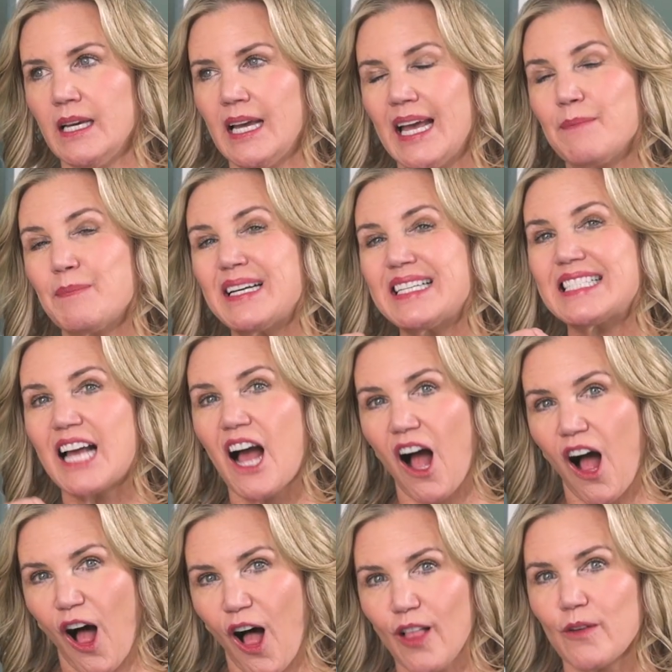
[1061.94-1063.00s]
Am I
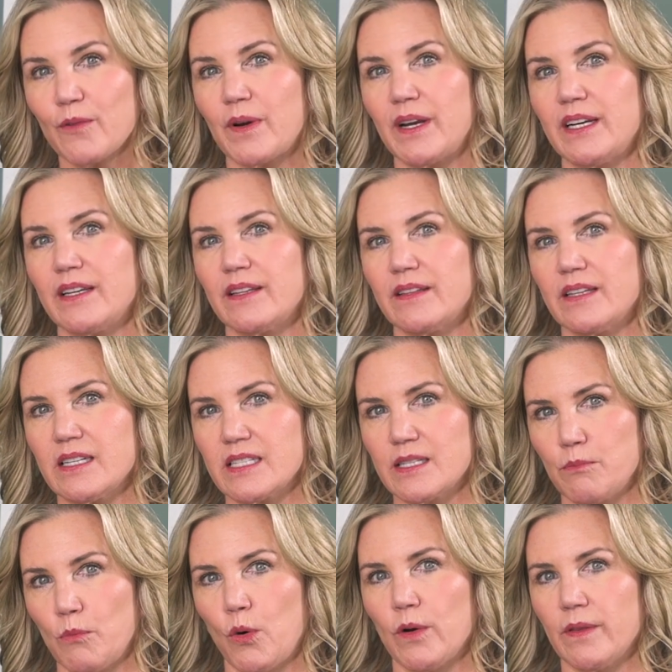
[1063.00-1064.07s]
tolerating this
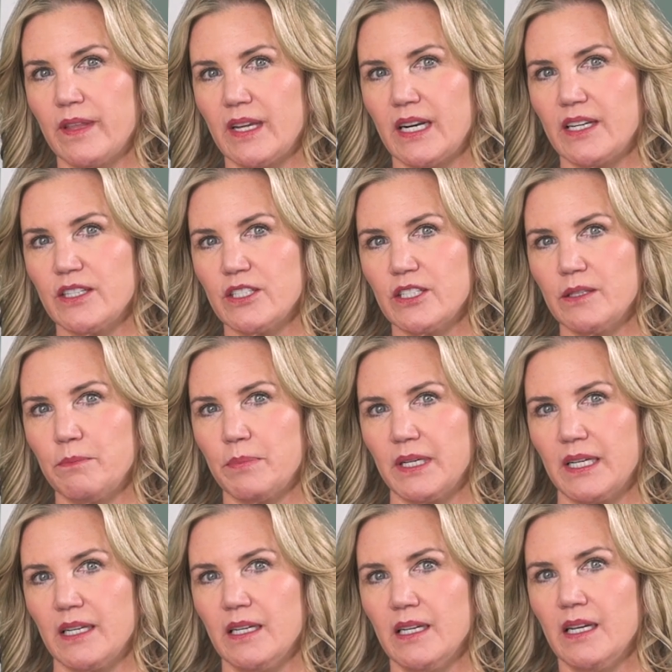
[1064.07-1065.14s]
more than I should
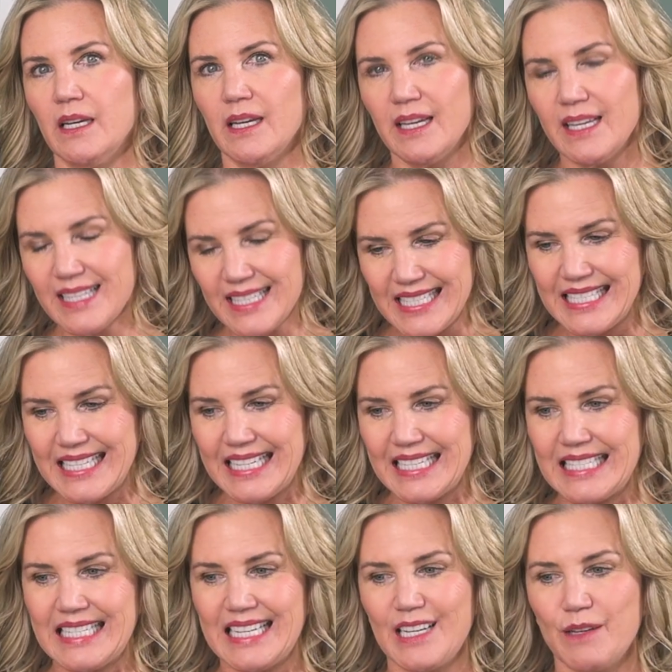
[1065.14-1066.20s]
be? Is
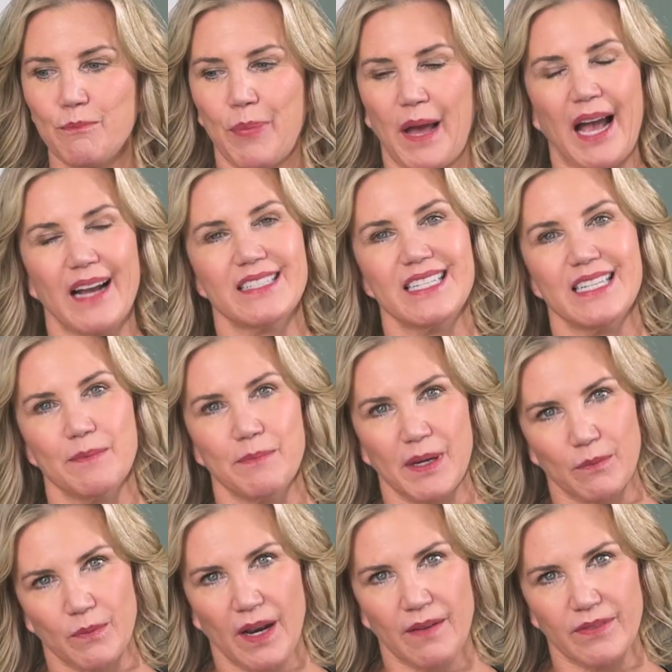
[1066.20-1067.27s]
this impacting my
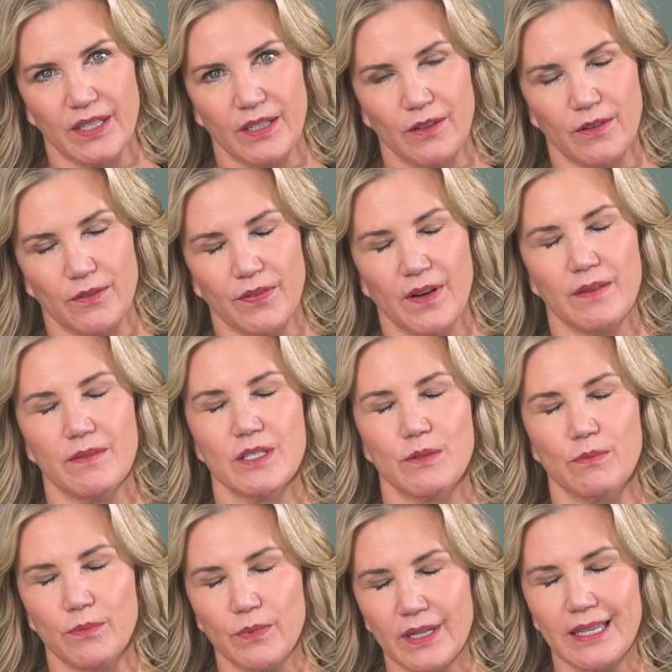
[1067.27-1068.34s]
revenue? If I was
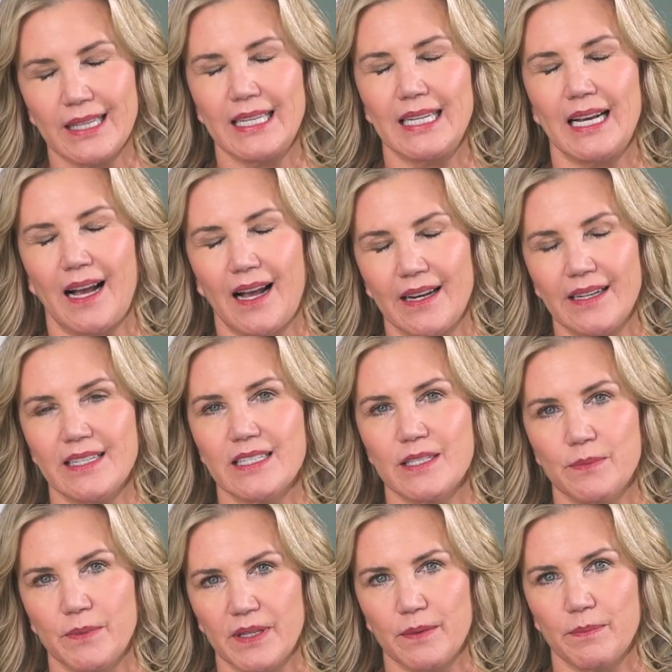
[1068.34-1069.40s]
really
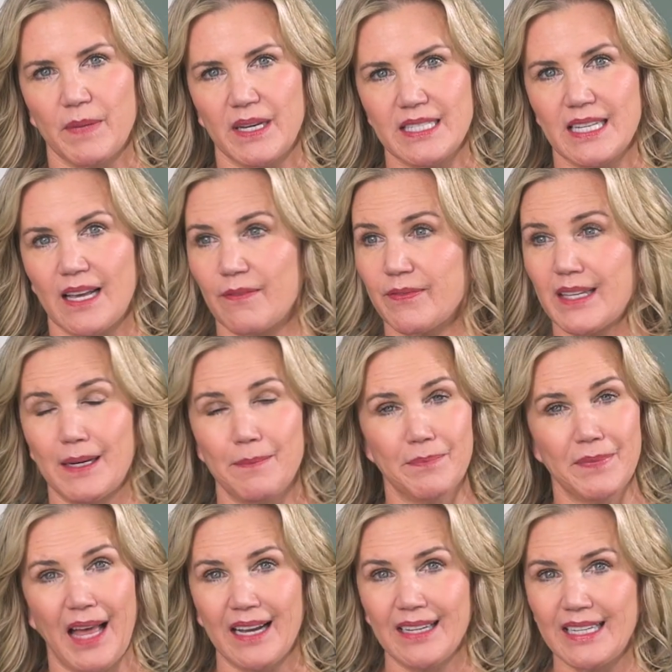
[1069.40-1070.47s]
honest with myself, that I'm
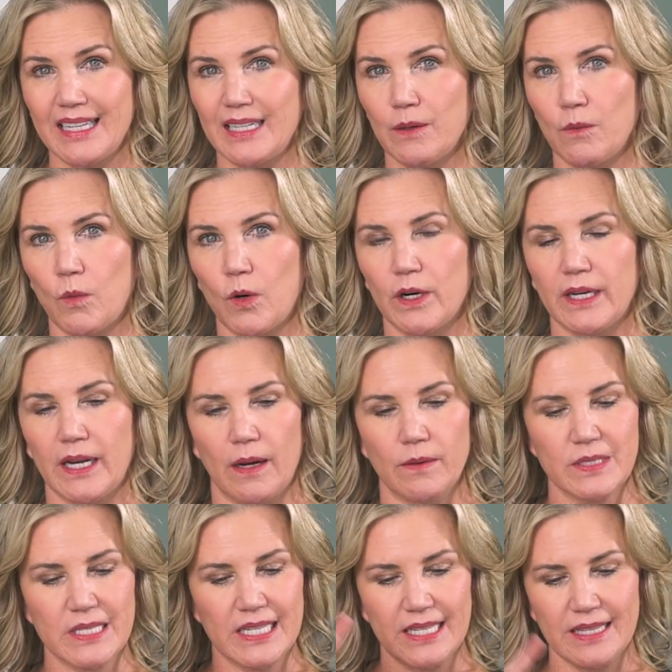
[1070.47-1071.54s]
not getting
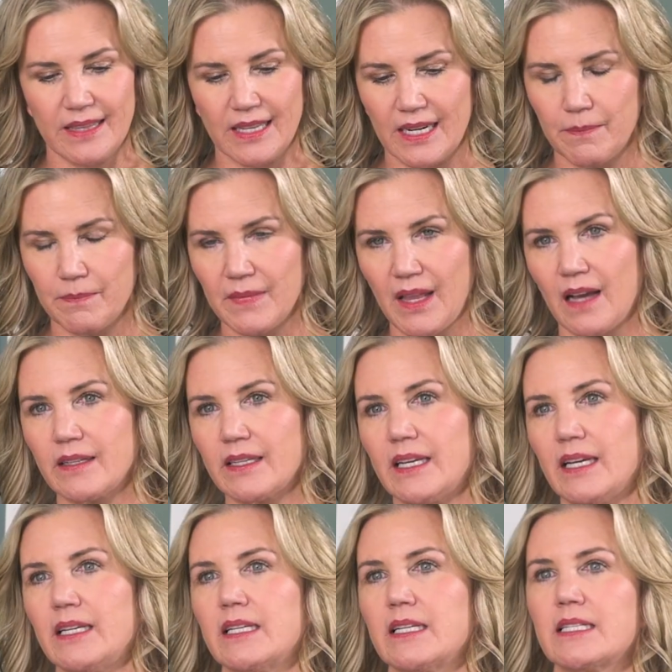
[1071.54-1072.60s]
workouts in, that I'm not
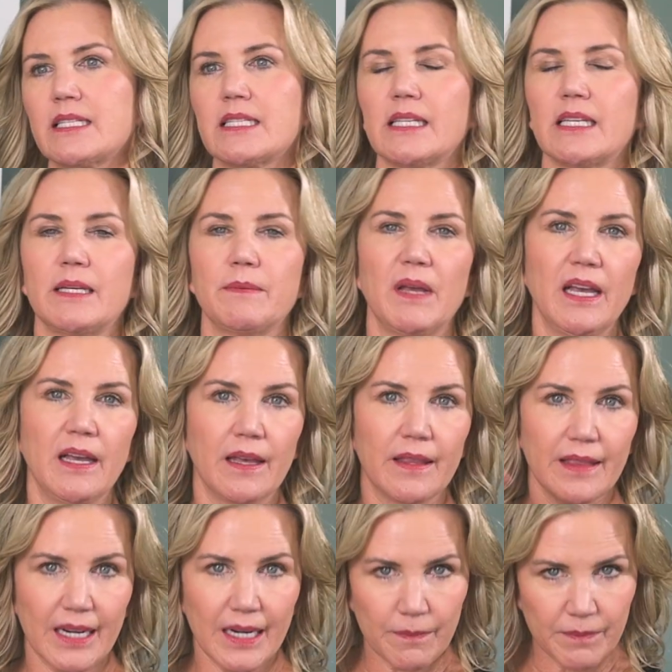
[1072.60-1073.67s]
getting sleep,
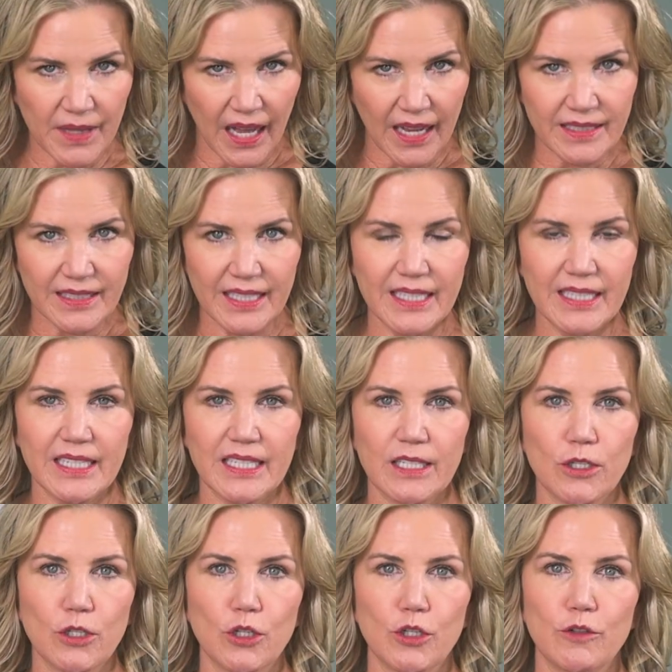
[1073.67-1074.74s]
that I'm not
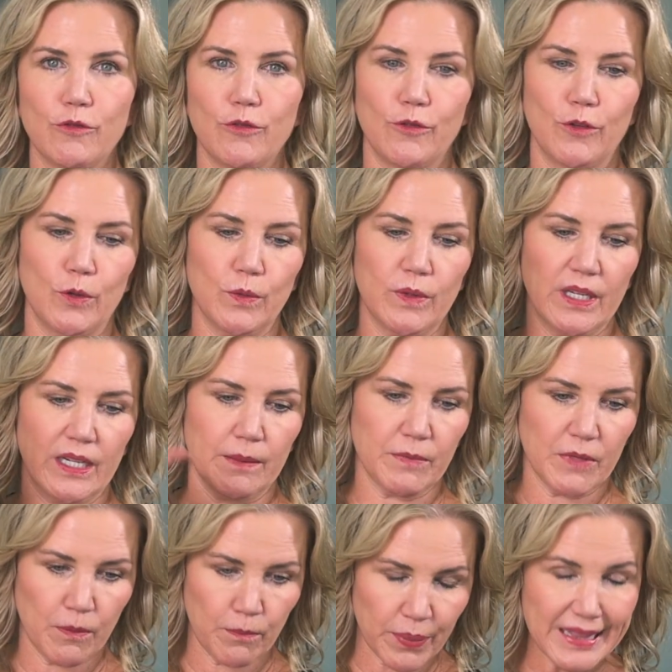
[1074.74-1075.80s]
eating good food, that I'm
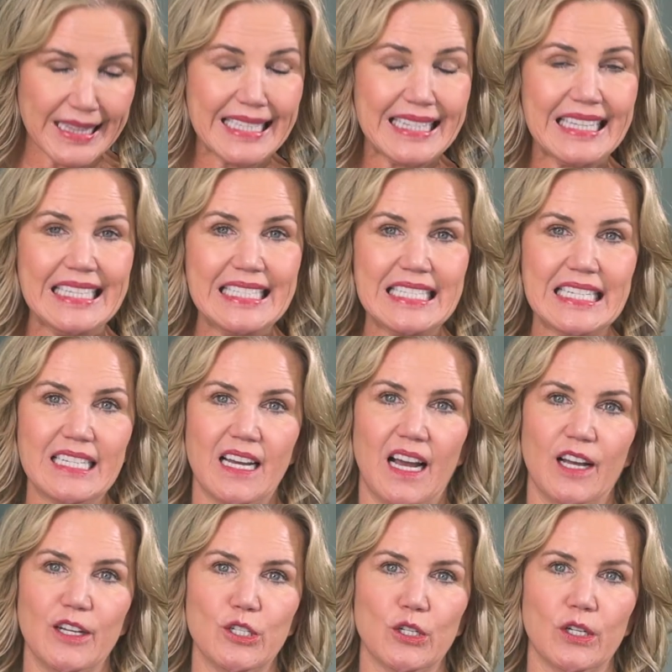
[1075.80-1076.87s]
completely
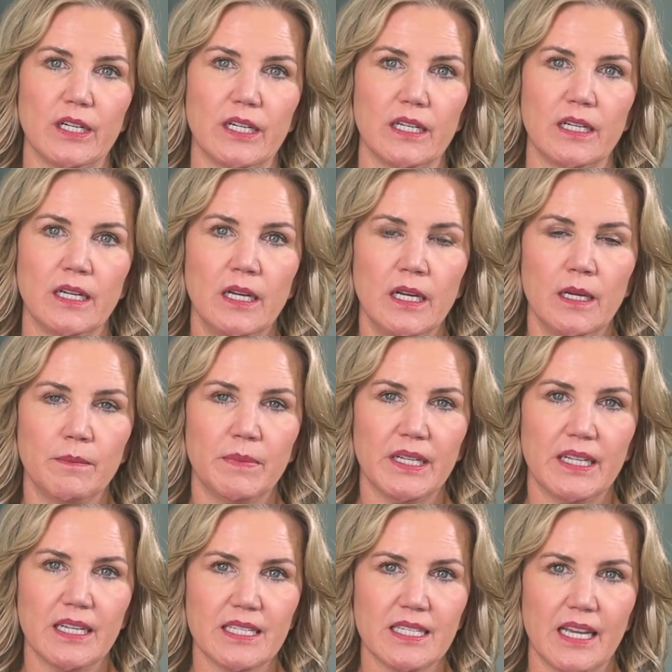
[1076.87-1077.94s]
dehydrated
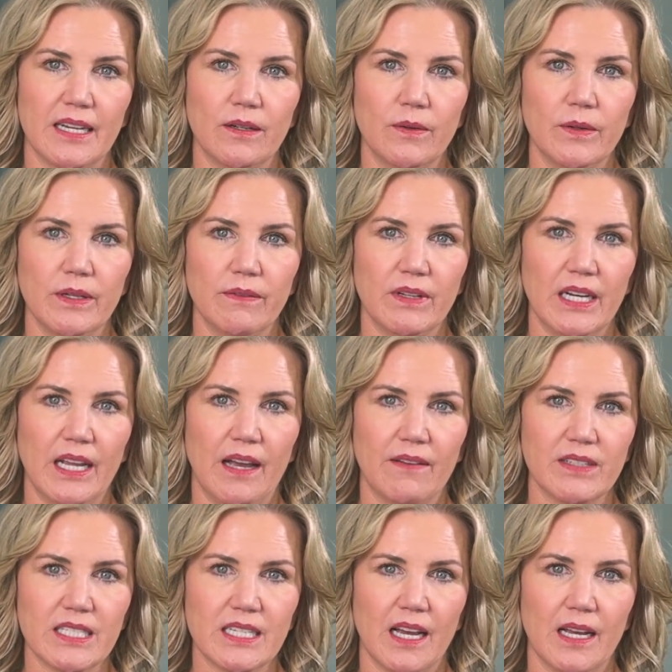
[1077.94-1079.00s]
because I don't even have
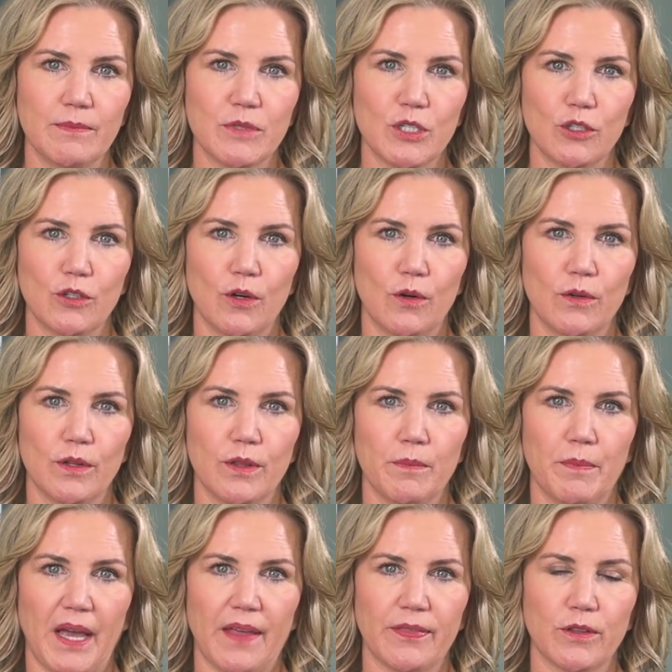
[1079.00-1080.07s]
a time to go to the
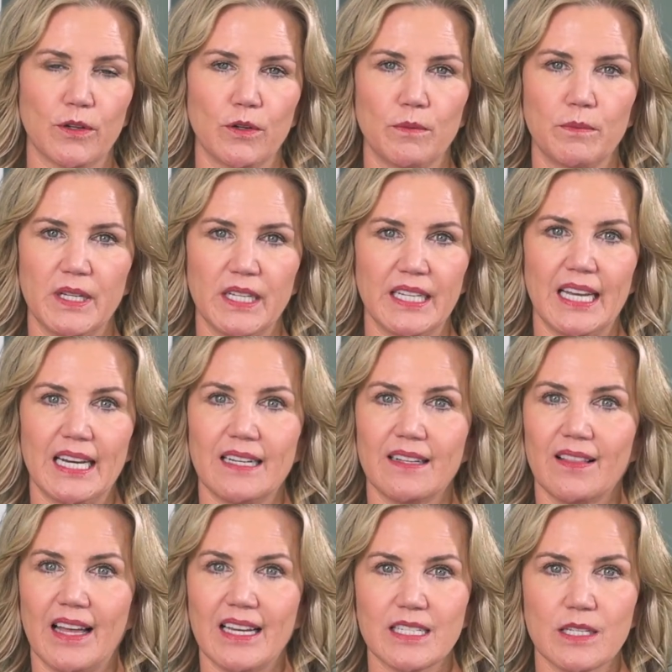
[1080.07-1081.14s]
bathroom and get a
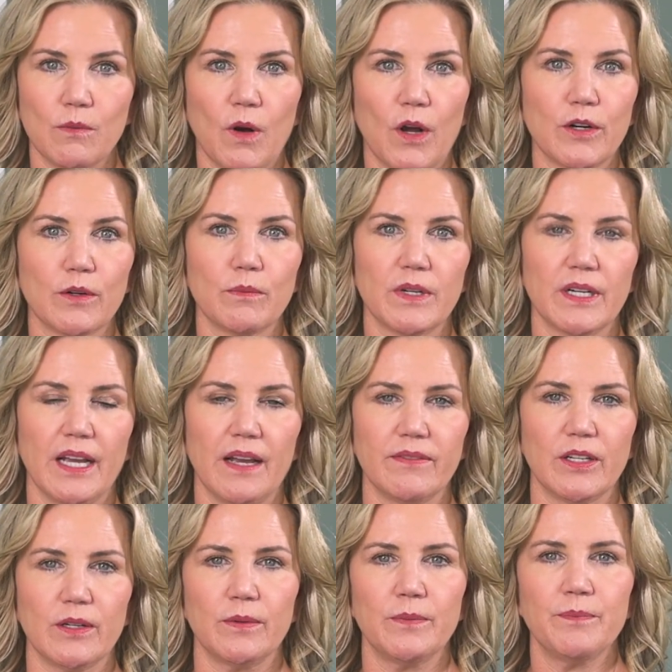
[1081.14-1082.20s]
glass of water, what have you.